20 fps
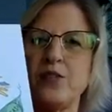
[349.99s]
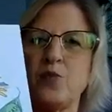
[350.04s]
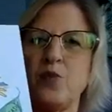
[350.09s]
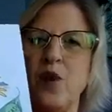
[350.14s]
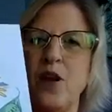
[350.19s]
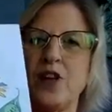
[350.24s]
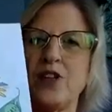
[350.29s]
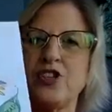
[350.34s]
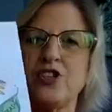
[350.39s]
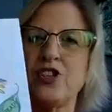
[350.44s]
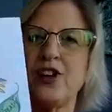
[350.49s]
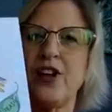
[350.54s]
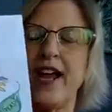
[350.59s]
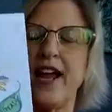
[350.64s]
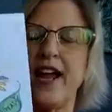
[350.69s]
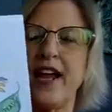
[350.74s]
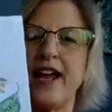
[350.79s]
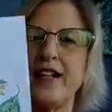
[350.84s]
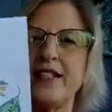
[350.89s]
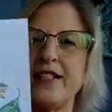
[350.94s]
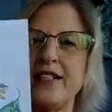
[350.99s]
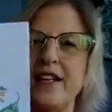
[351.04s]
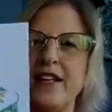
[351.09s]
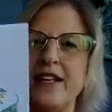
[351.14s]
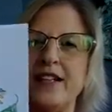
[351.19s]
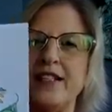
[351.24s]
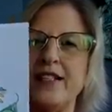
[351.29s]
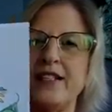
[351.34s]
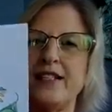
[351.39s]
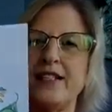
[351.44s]
Wash your hands
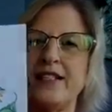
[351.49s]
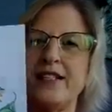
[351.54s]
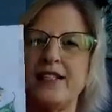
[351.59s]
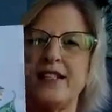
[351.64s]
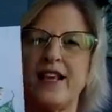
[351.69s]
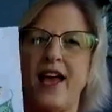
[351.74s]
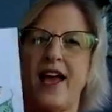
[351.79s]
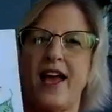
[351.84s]
and say,